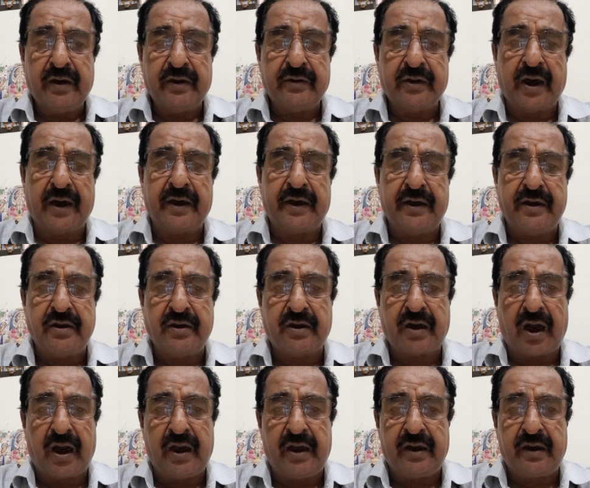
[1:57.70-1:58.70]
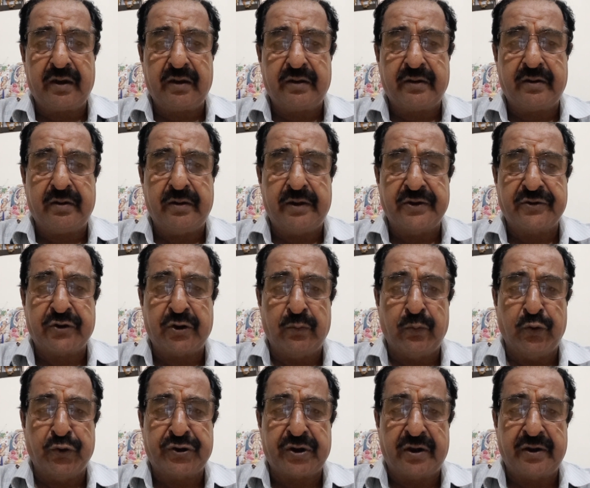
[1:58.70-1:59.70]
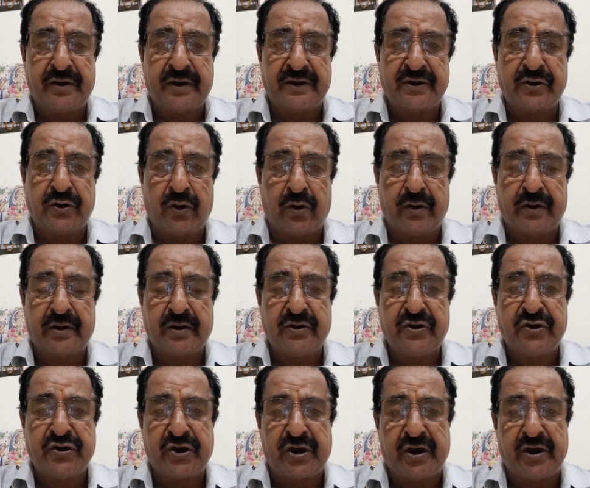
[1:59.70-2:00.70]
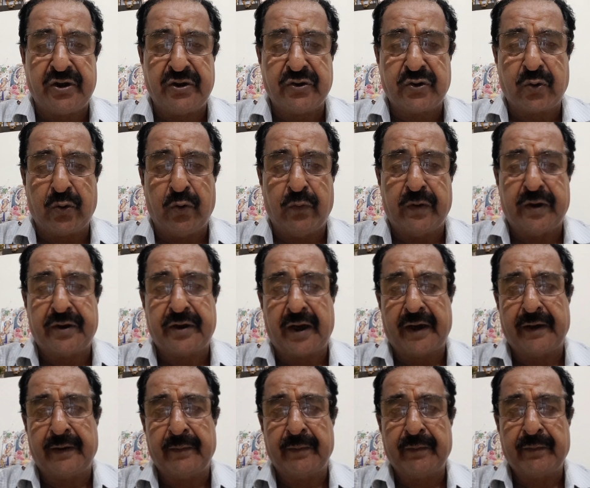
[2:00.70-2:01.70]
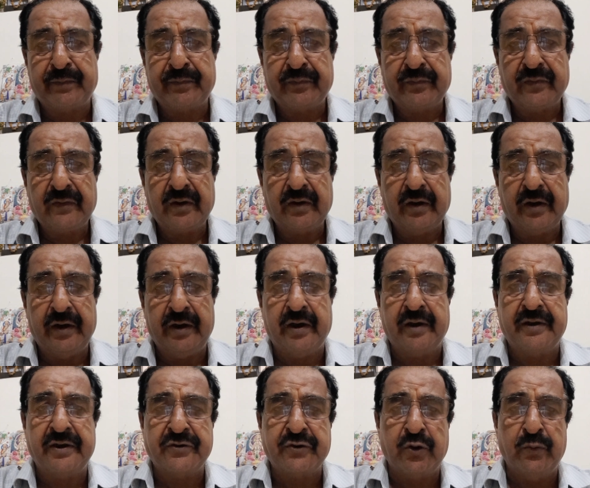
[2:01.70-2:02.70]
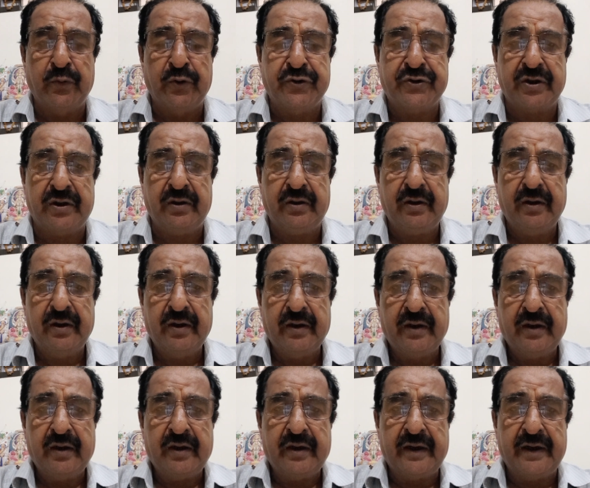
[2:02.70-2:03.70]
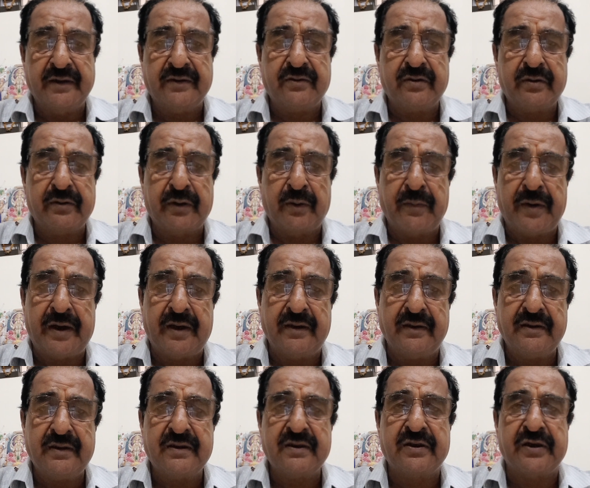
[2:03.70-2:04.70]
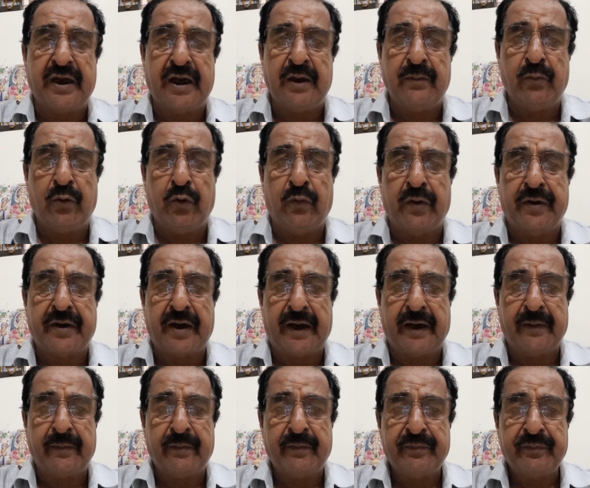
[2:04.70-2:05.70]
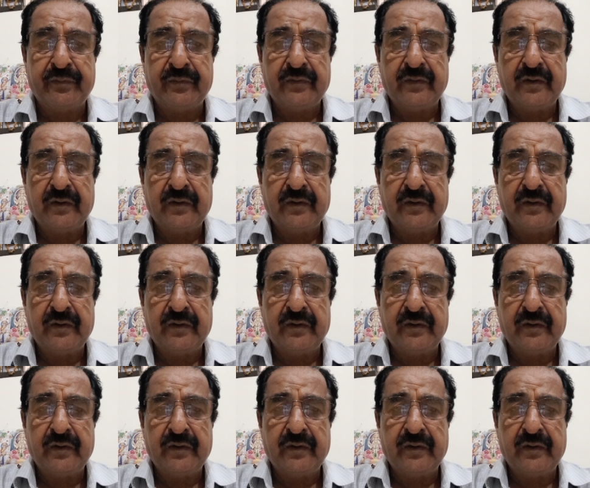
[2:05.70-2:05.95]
the entire distribution does not change over time. Here distribution is remain same over time.